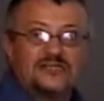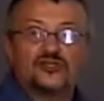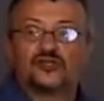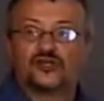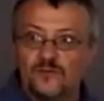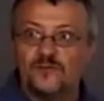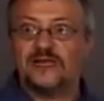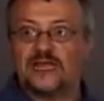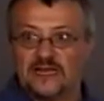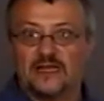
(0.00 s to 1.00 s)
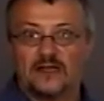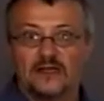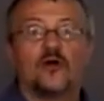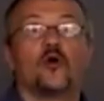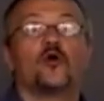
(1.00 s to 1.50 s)
germinating
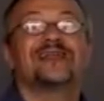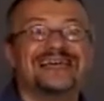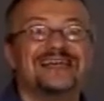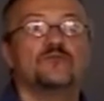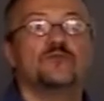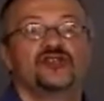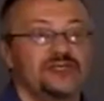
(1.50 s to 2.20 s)
or late emerging